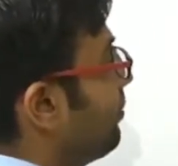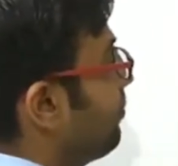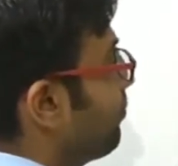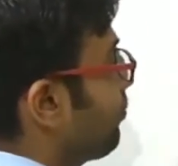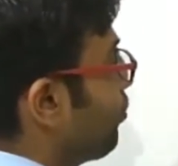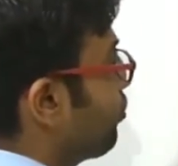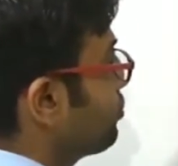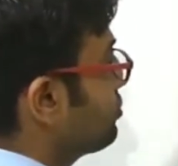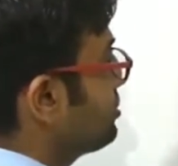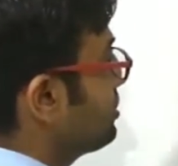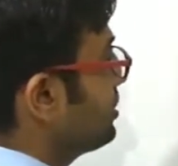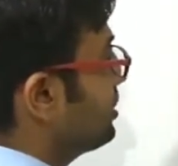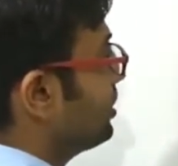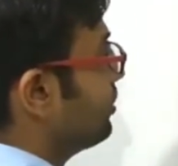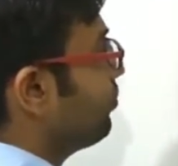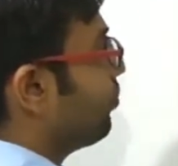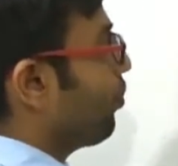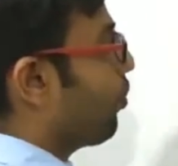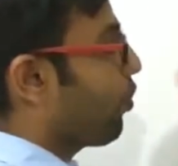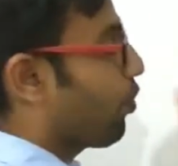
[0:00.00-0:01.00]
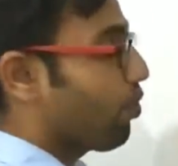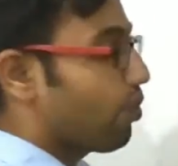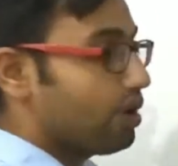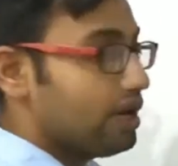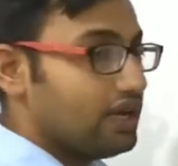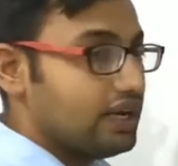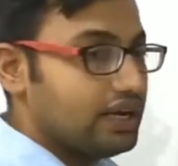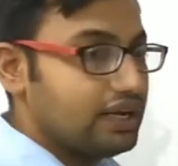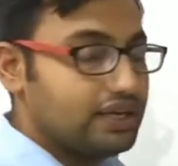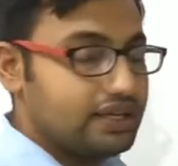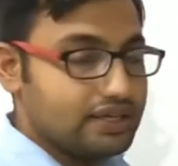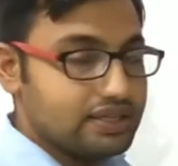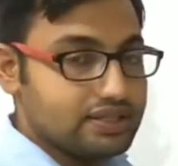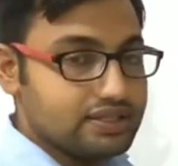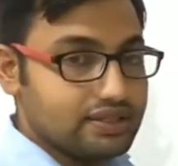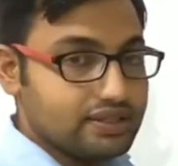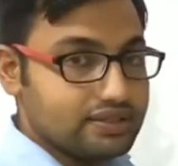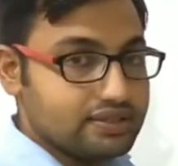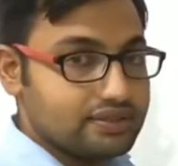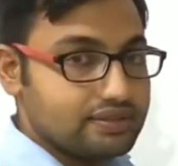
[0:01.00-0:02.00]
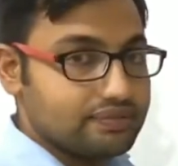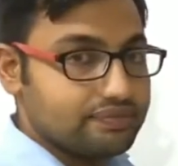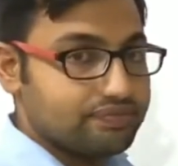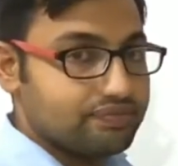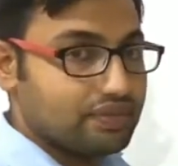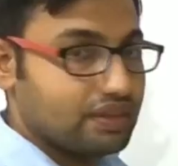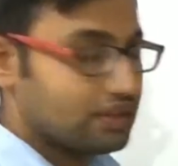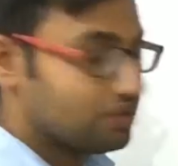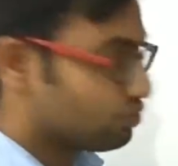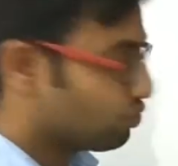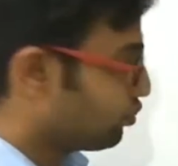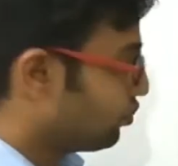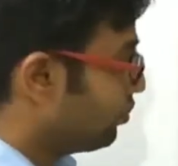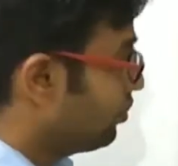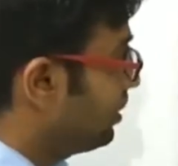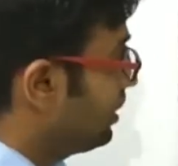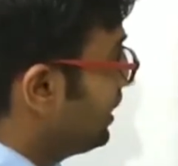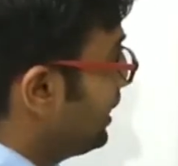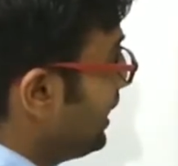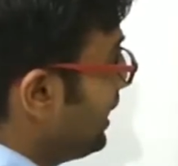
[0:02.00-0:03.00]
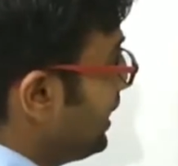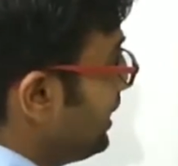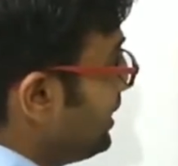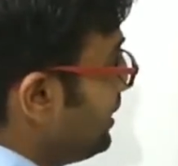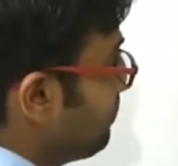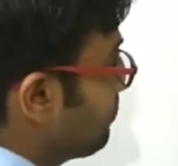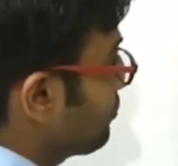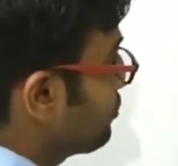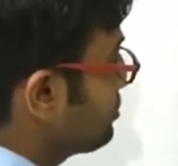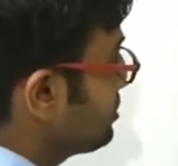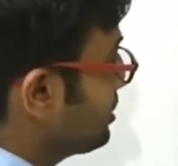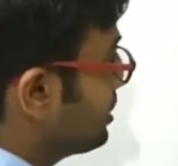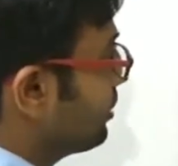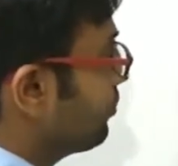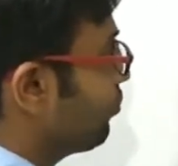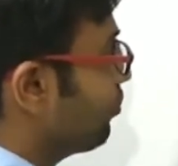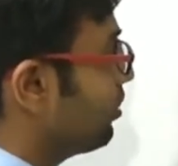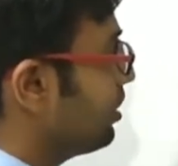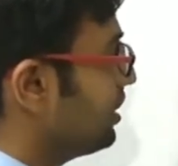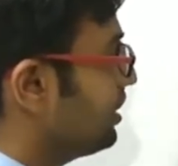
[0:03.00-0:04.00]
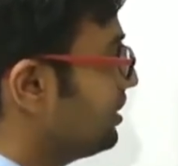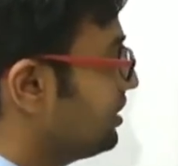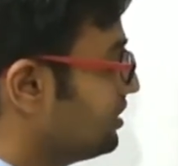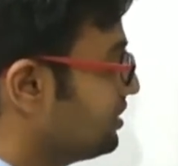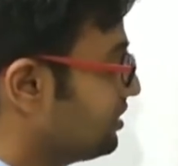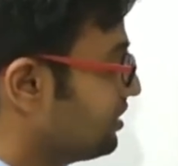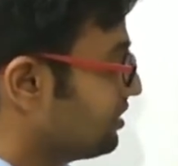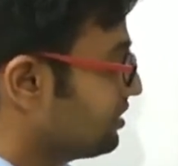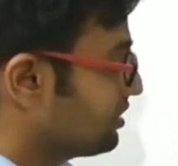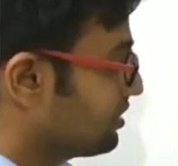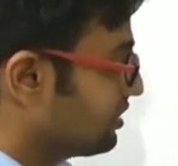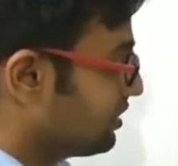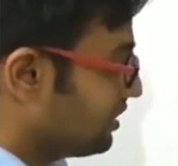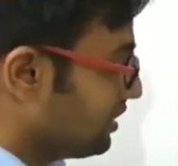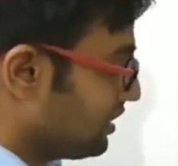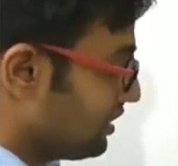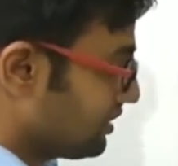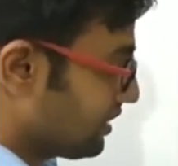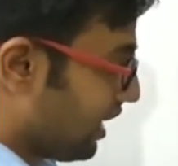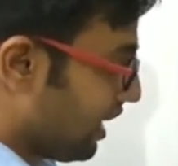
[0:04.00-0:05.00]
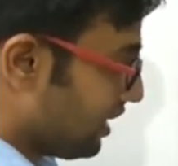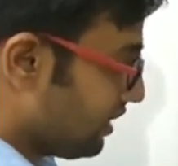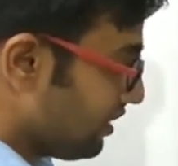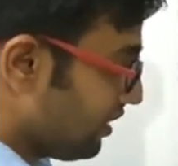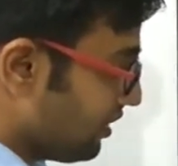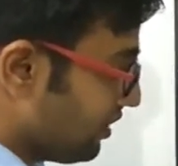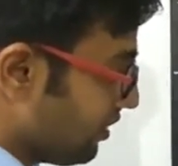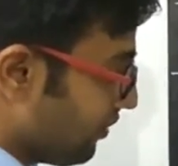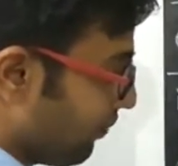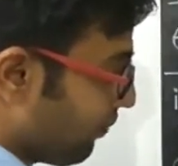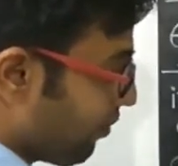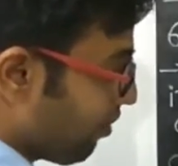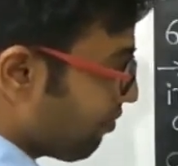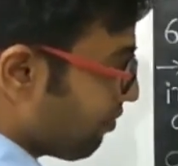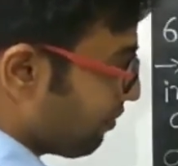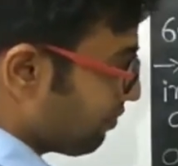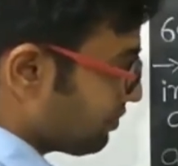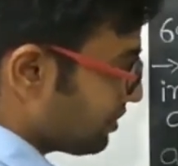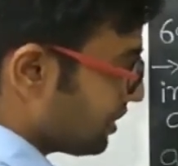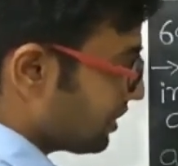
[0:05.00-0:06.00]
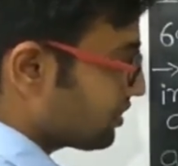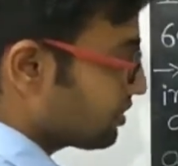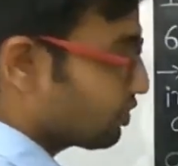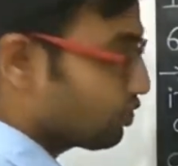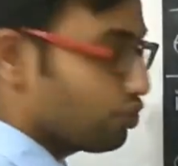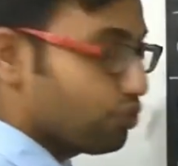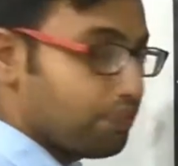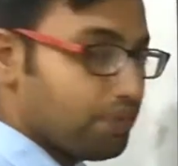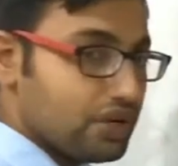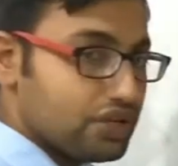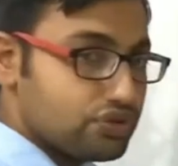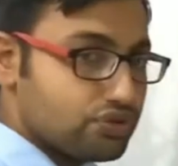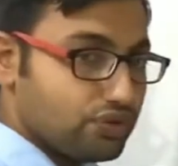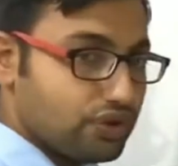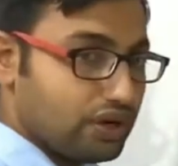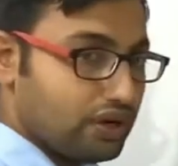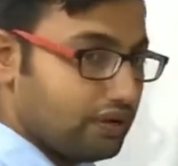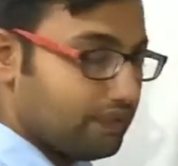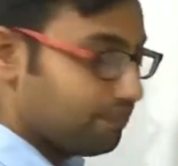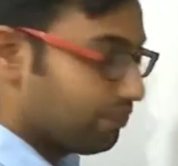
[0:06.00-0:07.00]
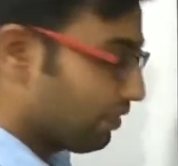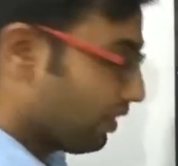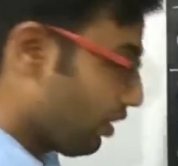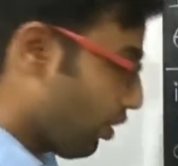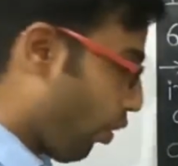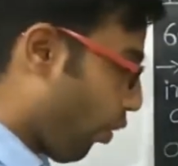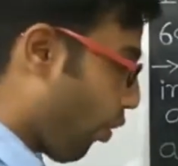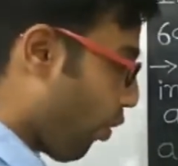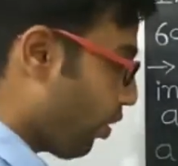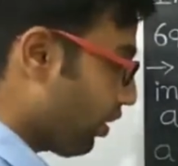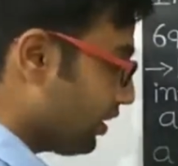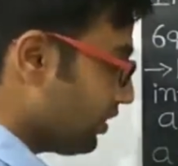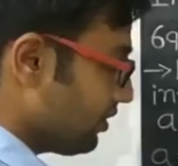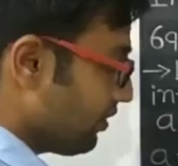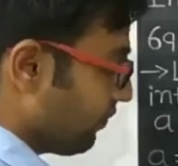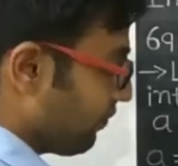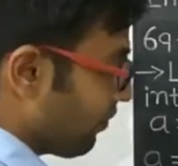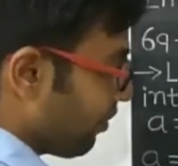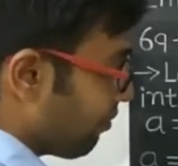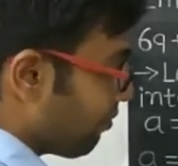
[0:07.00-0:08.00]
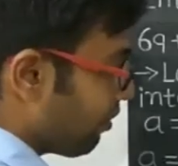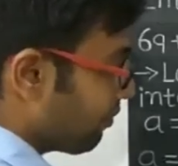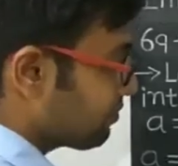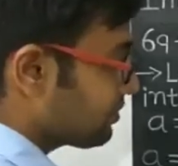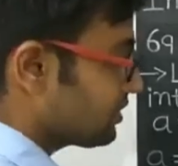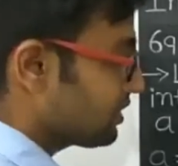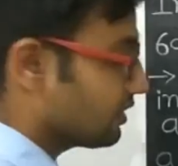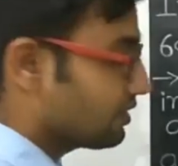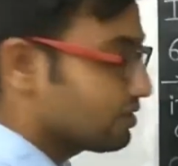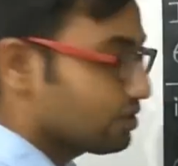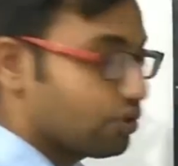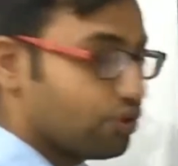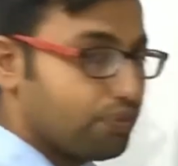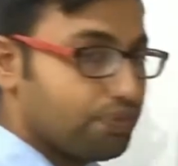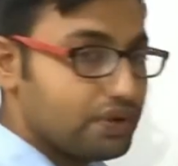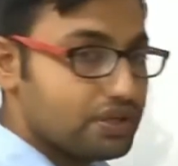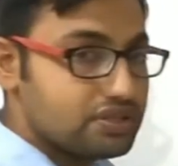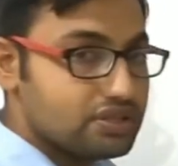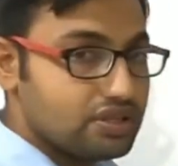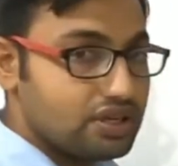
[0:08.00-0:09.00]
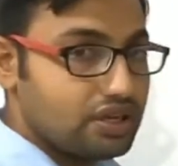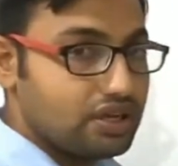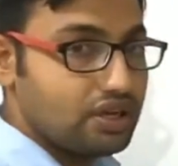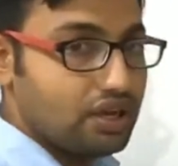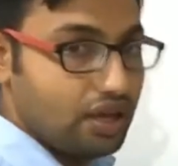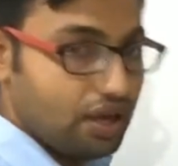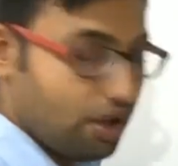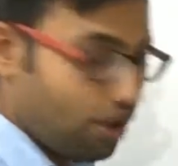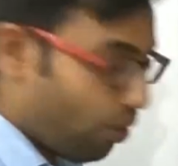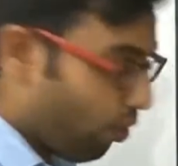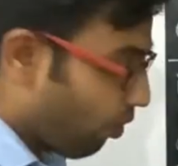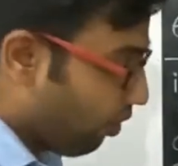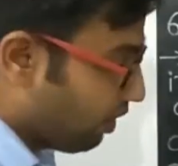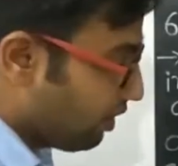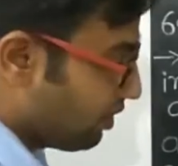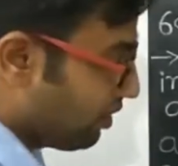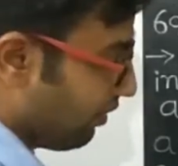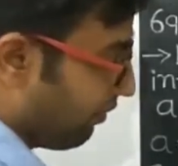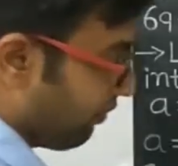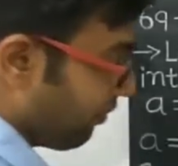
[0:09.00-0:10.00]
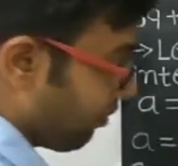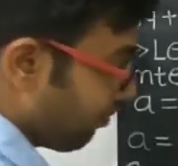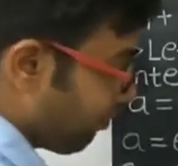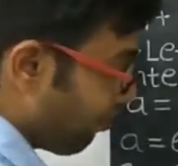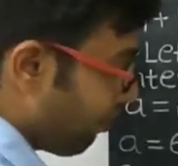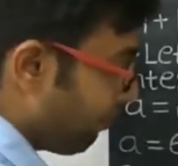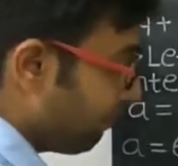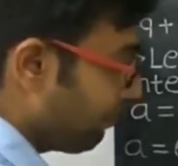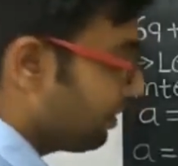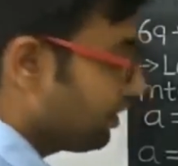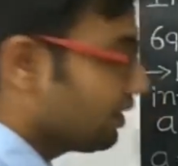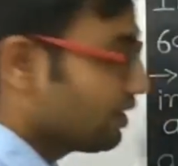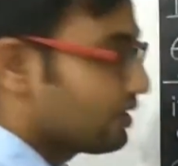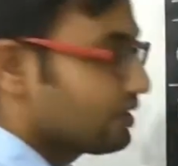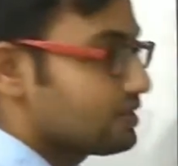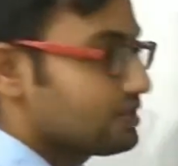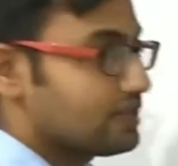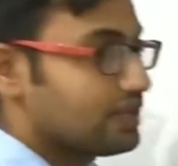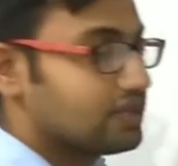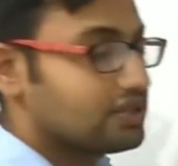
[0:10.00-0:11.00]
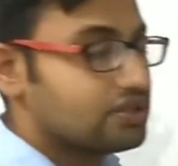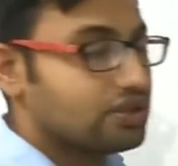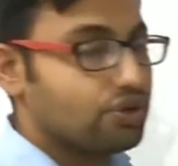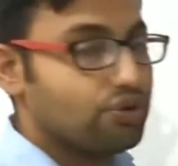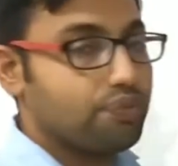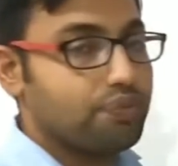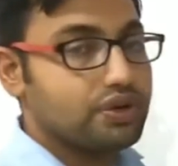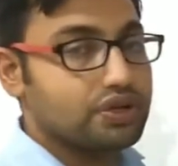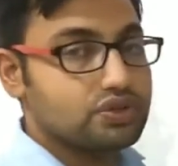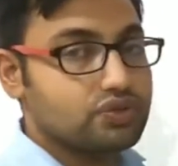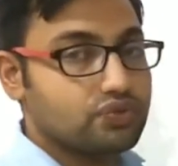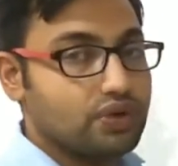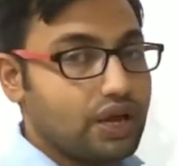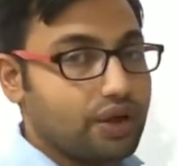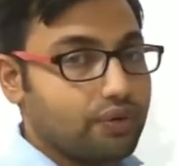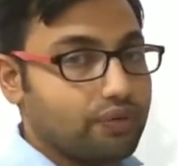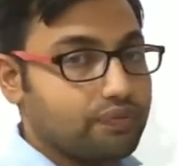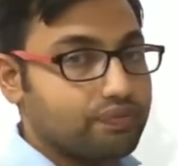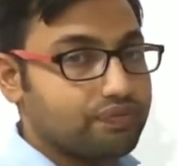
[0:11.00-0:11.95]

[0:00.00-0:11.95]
positive odd integers. So any positive odd integers is either in the form of 6q plus 1 or in the form of 6q plus 3 or in the form of 6q plus 5.